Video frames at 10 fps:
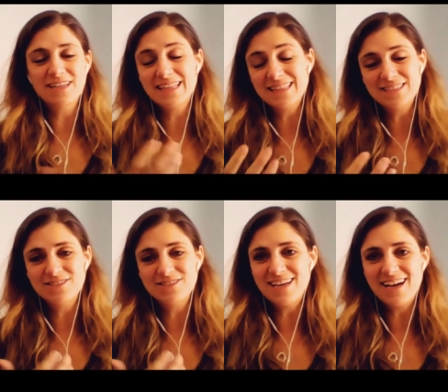I think that's
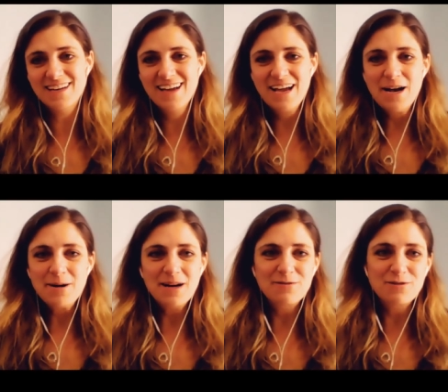just not
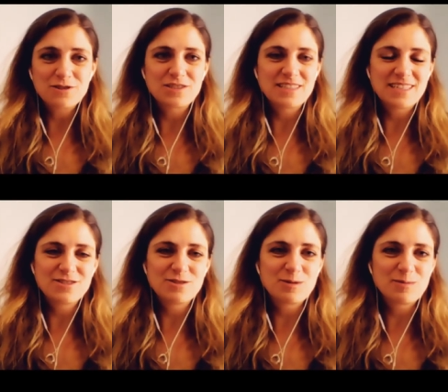unfortunately, consumer